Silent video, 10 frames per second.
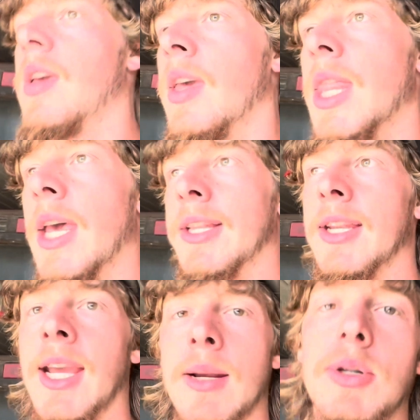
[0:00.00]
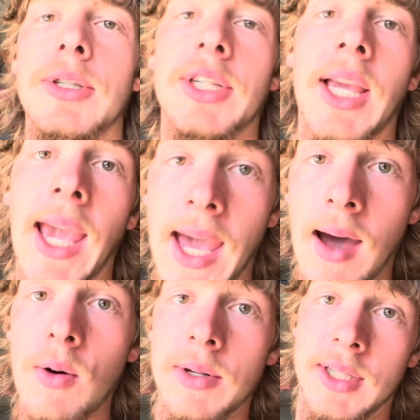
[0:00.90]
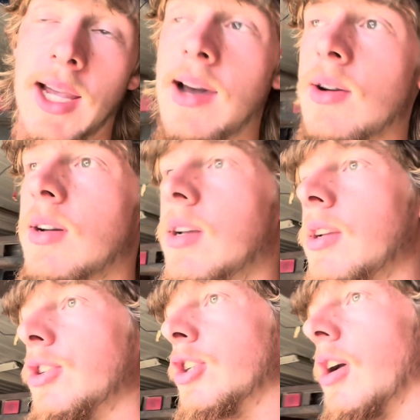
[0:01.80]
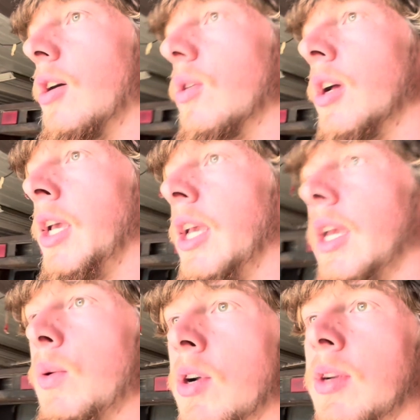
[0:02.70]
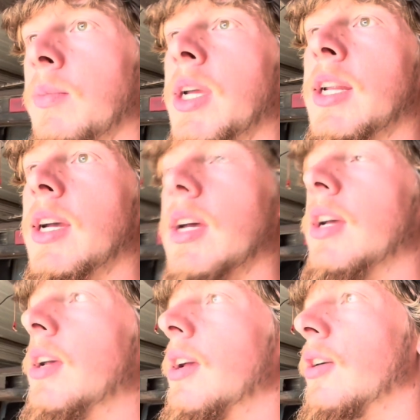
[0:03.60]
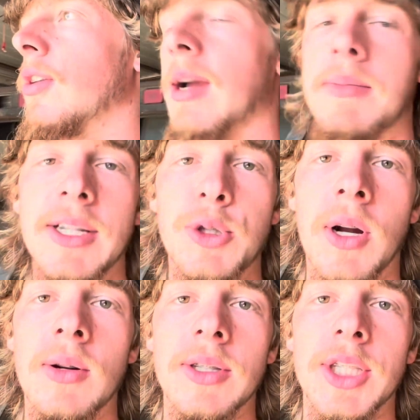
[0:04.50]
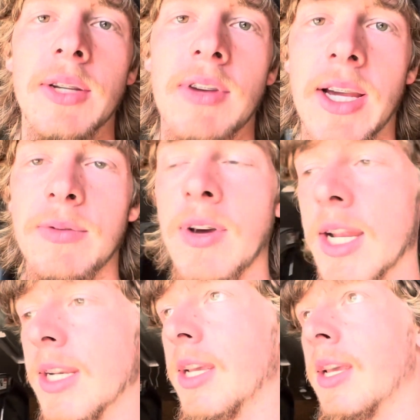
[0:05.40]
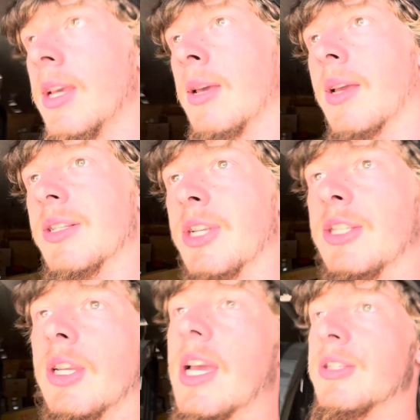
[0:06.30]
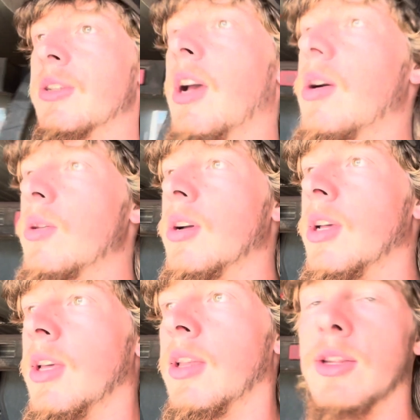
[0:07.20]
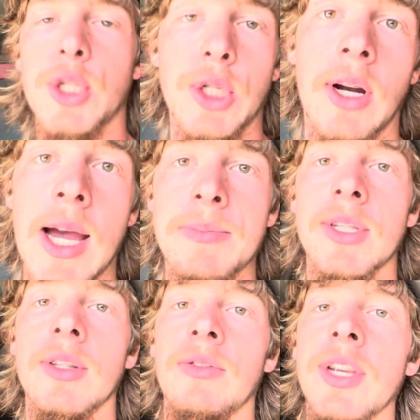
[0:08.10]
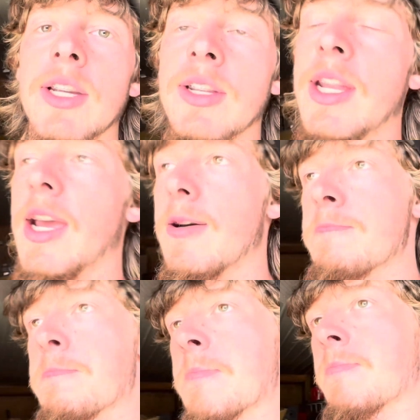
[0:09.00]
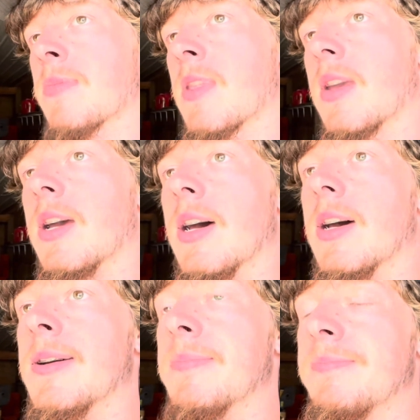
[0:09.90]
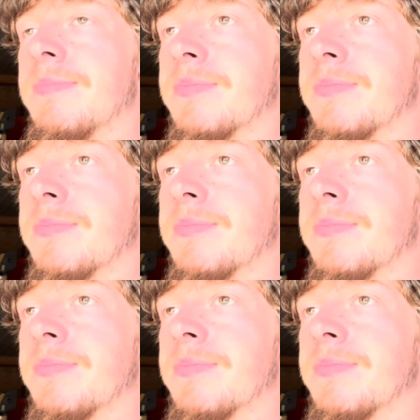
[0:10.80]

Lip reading: that the neighbor's cow was out. So he wanted me to grab my drone to see if I could find it, because as you guys know, there's crops in the field now. And